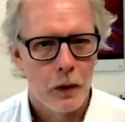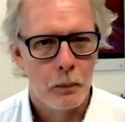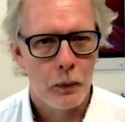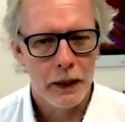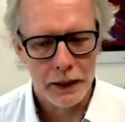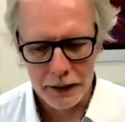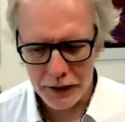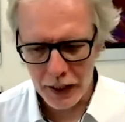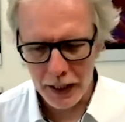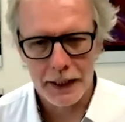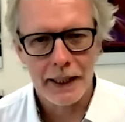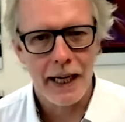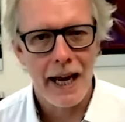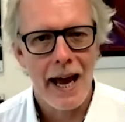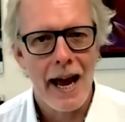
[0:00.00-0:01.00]
Brilliant. Take
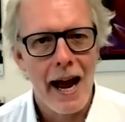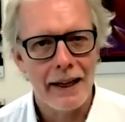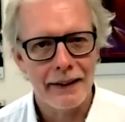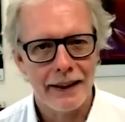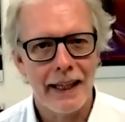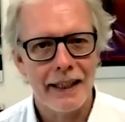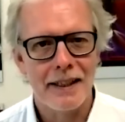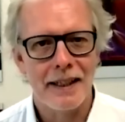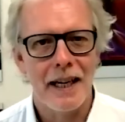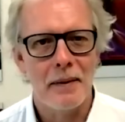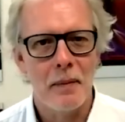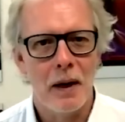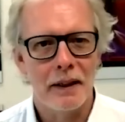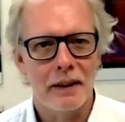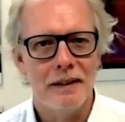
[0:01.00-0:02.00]
care, and thanks again,
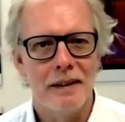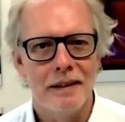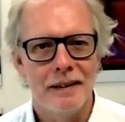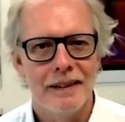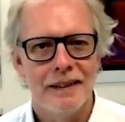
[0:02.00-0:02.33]
Michael.